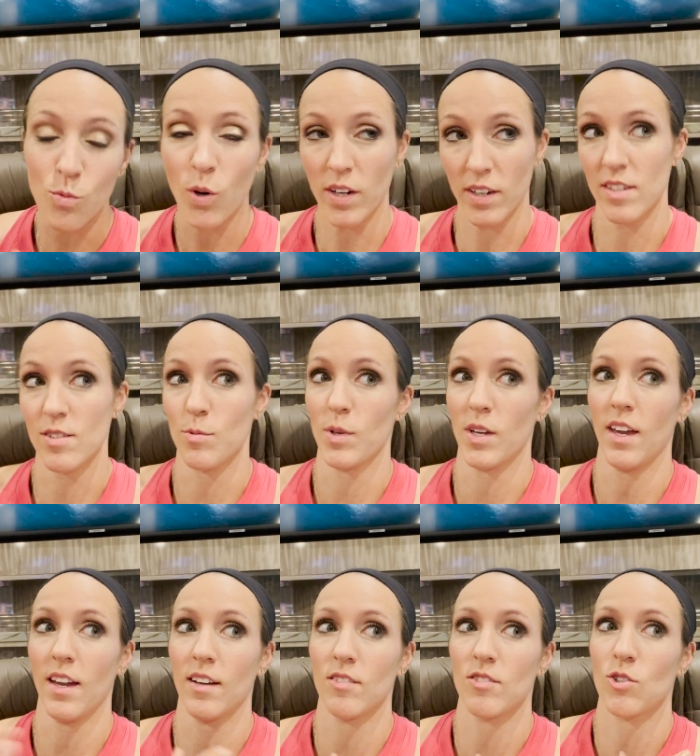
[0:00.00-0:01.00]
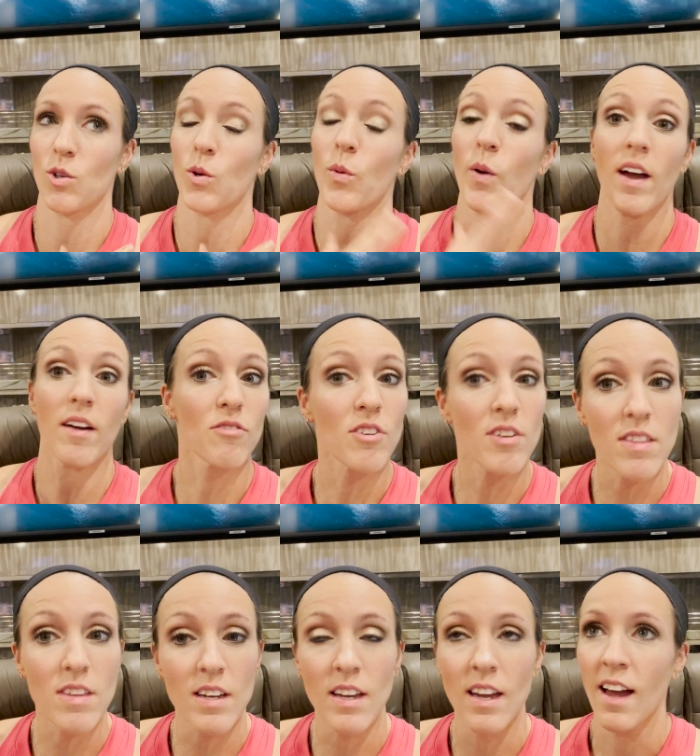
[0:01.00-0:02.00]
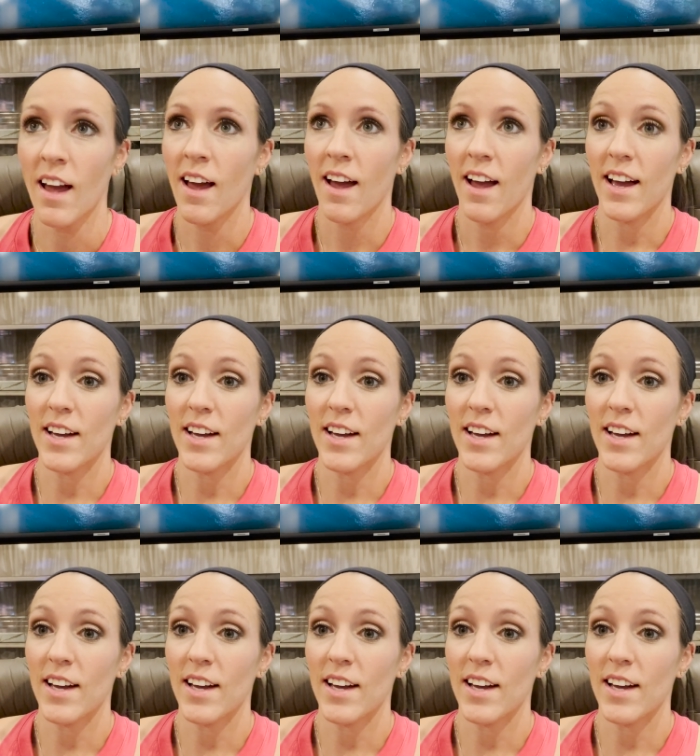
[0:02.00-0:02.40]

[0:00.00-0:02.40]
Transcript: One, because we can't show you everything